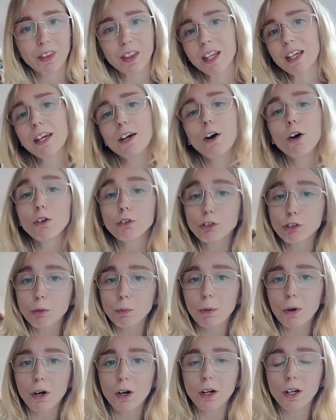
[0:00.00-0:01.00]
the Ultra
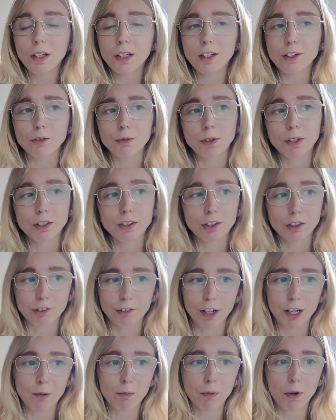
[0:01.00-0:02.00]
Ball as well as the
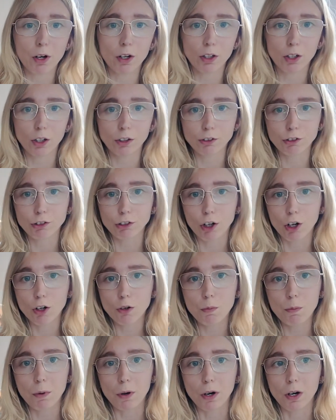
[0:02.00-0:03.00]
Great Ball on
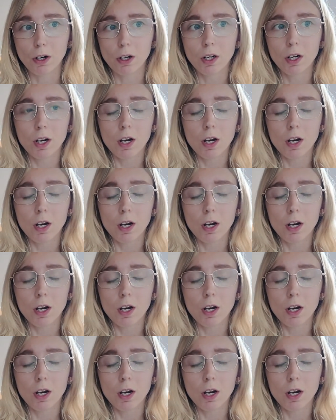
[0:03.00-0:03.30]
show, but